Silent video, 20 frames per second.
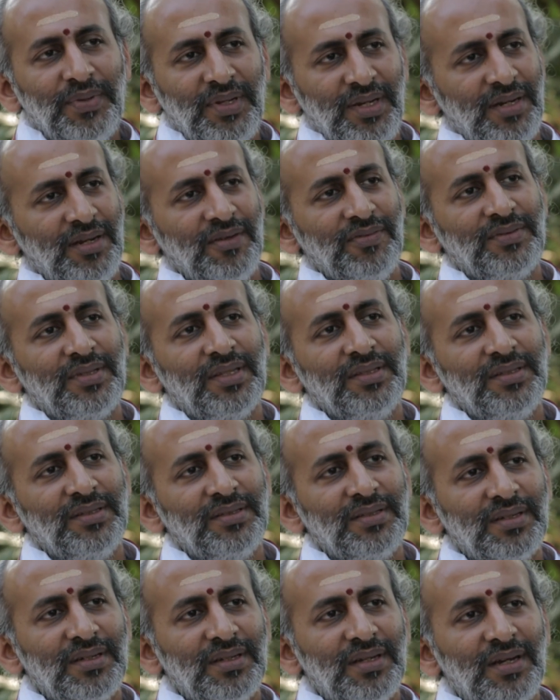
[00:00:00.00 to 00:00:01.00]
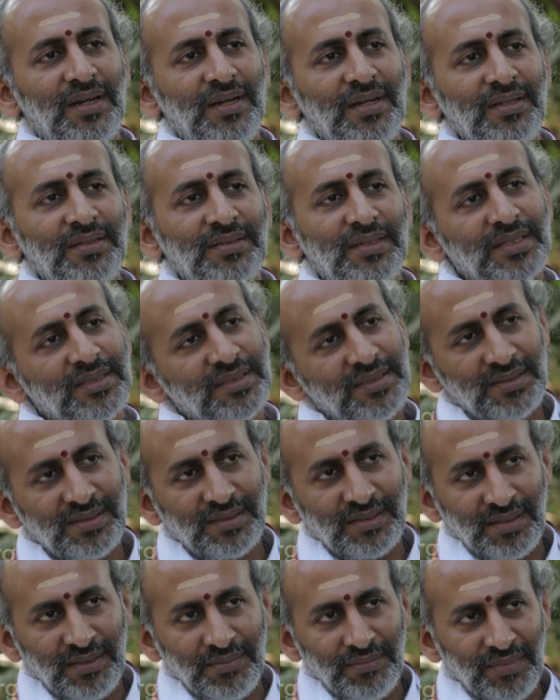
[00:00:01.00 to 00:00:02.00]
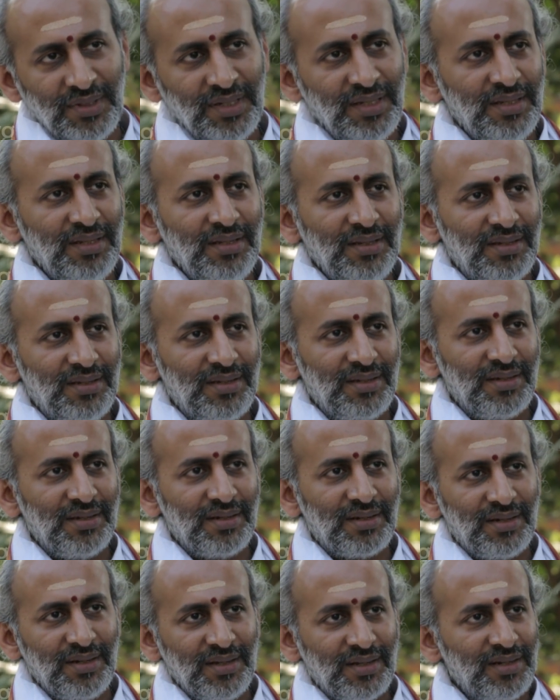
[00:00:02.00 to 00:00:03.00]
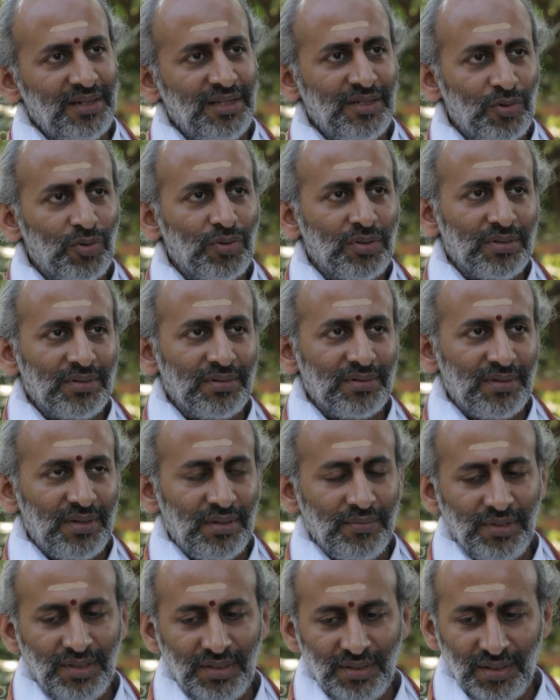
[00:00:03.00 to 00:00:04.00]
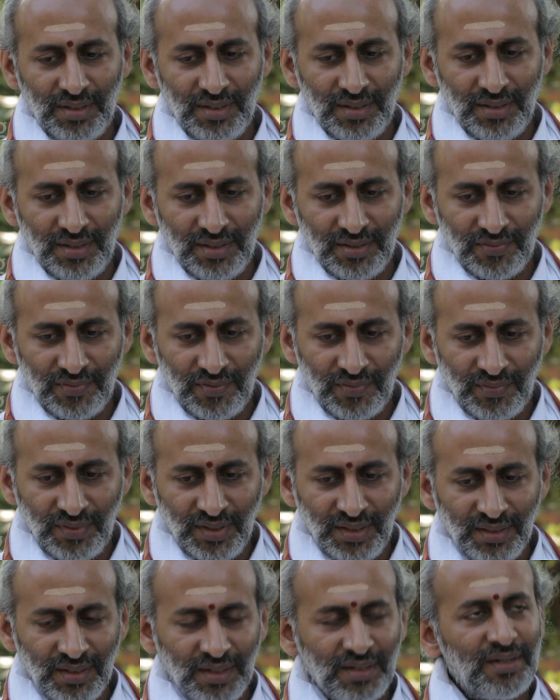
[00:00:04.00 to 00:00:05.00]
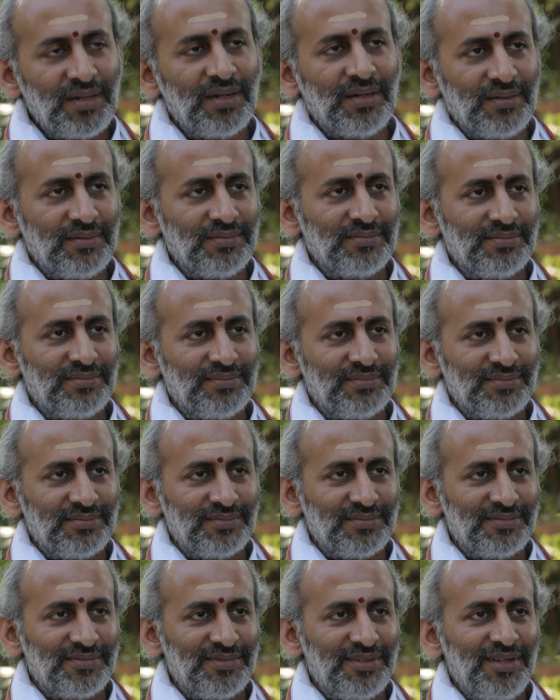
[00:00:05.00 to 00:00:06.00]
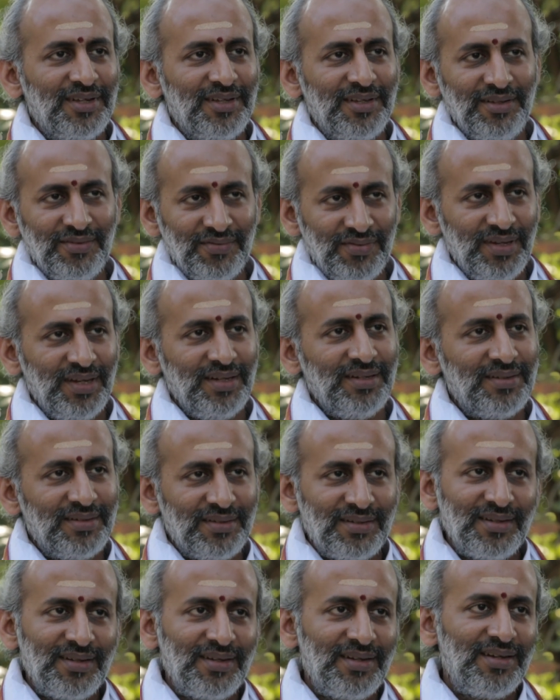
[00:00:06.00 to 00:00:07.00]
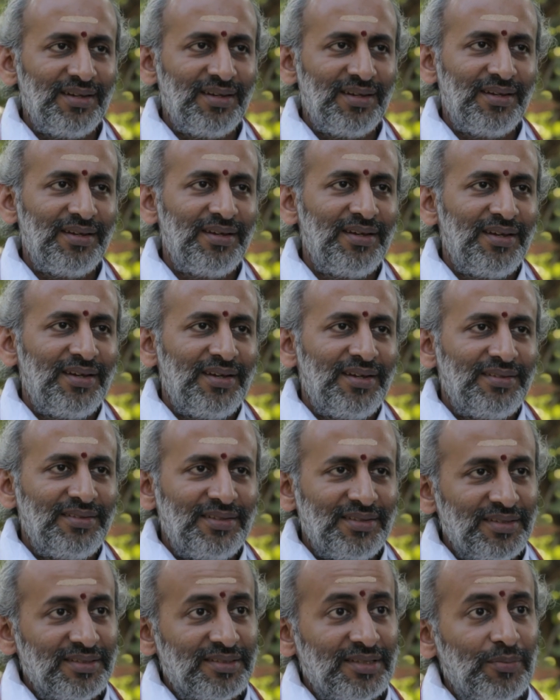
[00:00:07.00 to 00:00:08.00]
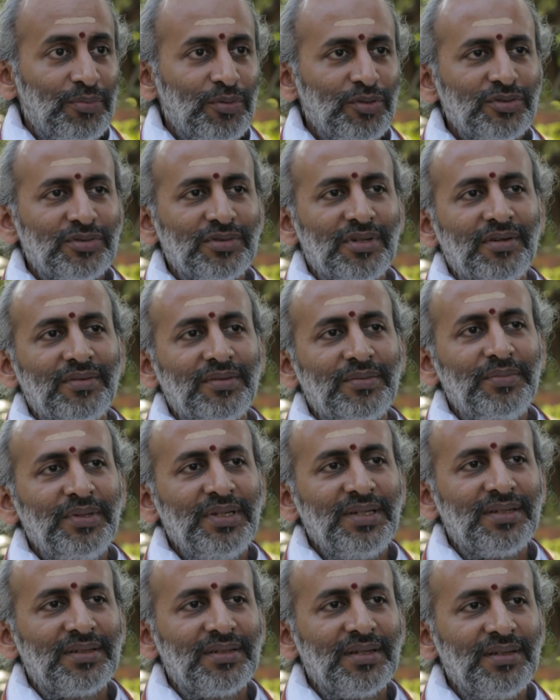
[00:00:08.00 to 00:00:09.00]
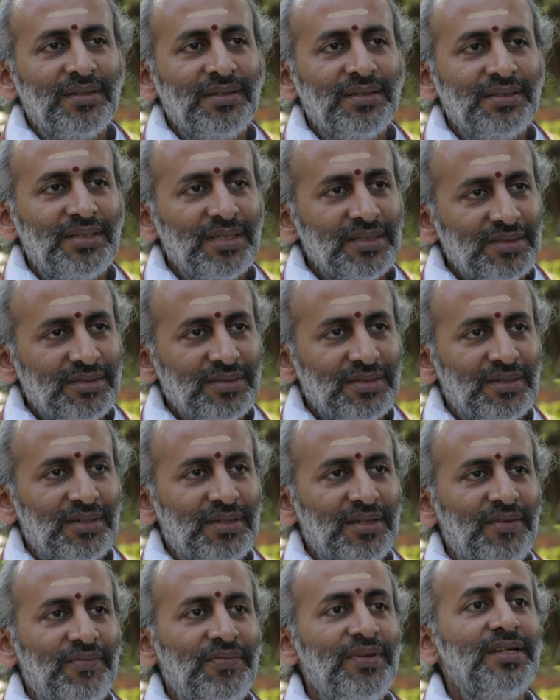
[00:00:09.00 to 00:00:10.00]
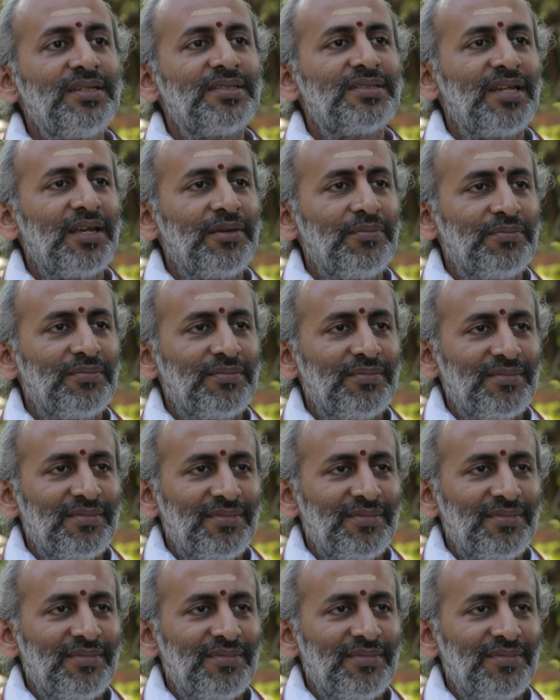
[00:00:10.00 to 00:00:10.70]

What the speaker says: period of Tantrasangraha is extremely clearly known, I mean it is 1500. In fact, this is supposed to have been written in just a week's time.